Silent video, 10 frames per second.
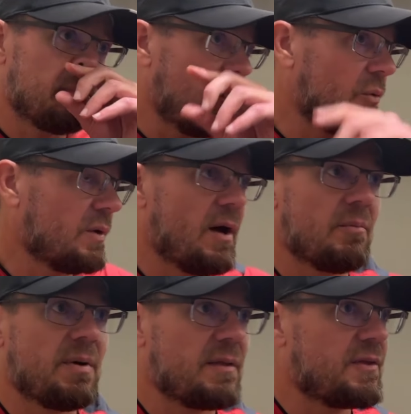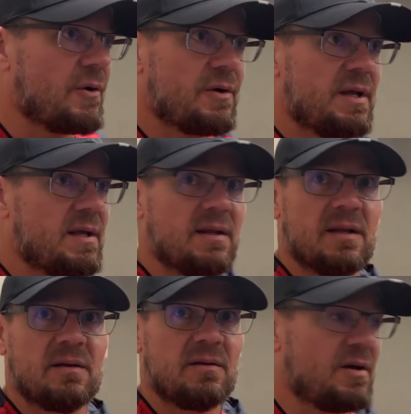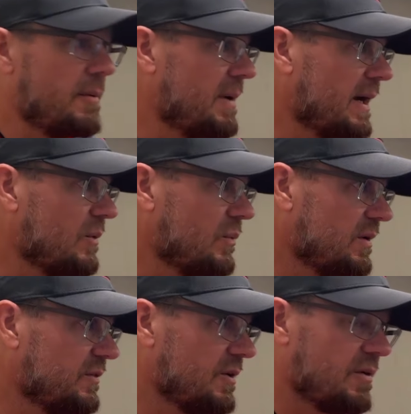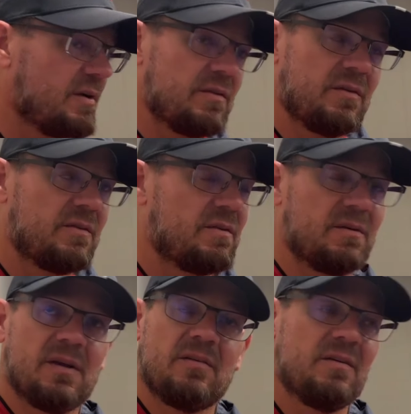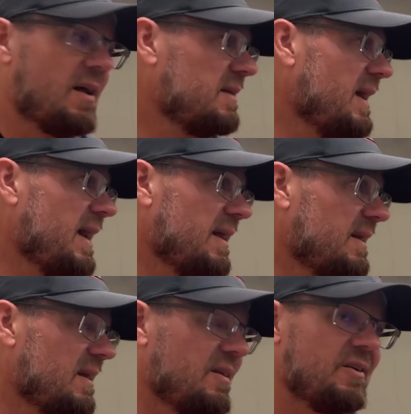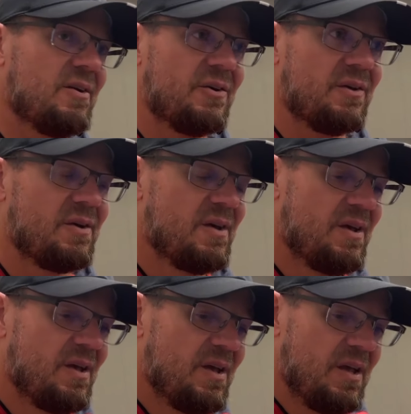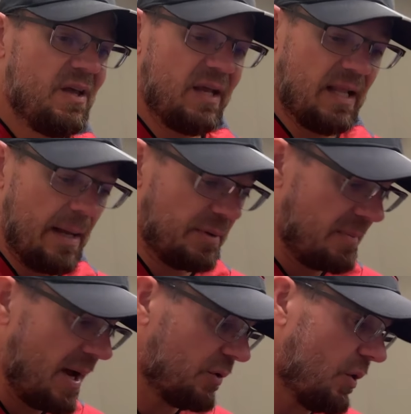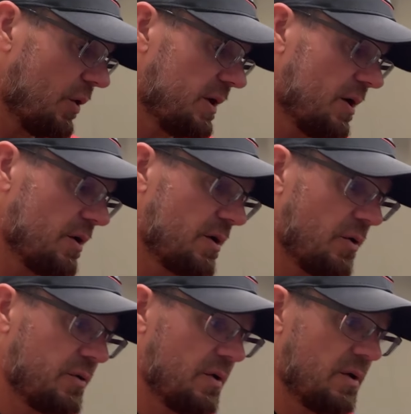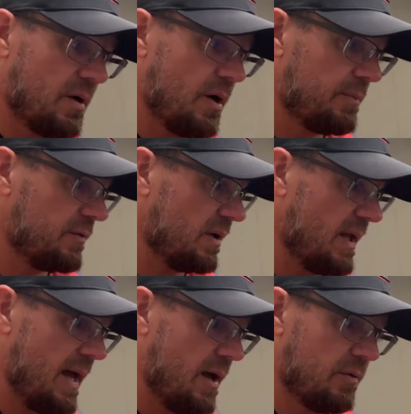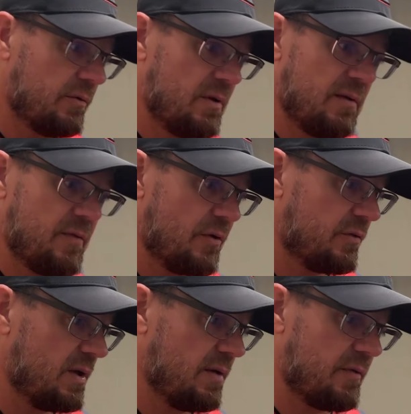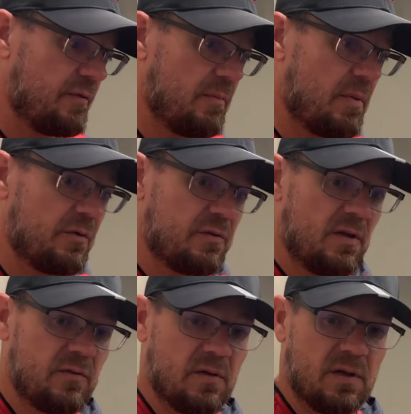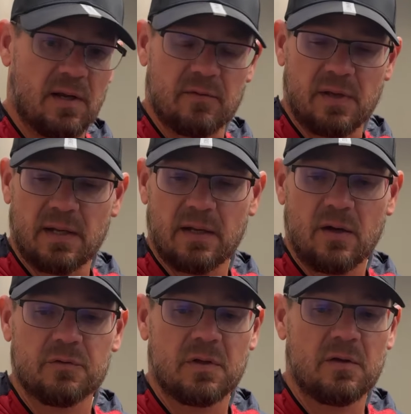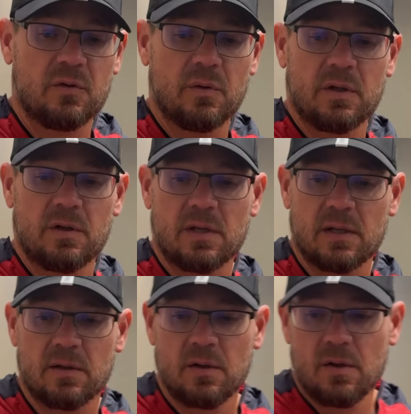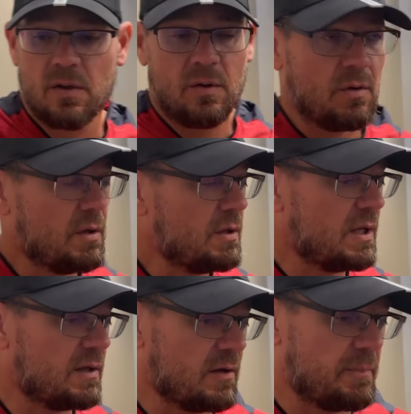blown out by 30 and then come back and win a series, it's not that. And, you know, you you climb the mountain all year, you go through the ups, the downs, the adversity of a football season and everything that goes into it. You get to the